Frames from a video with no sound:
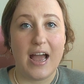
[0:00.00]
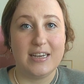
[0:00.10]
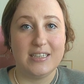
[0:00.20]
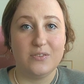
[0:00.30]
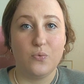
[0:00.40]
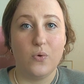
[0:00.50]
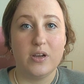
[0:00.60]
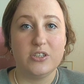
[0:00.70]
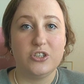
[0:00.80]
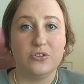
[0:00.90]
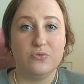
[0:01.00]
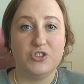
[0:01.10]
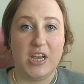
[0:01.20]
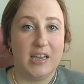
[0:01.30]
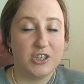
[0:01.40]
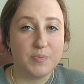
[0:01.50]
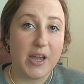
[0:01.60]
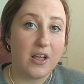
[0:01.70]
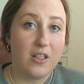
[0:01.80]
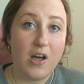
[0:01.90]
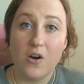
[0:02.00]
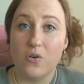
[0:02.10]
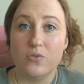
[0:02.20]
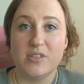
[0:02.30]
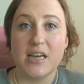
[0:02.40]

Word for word: i didn't want to change my clothes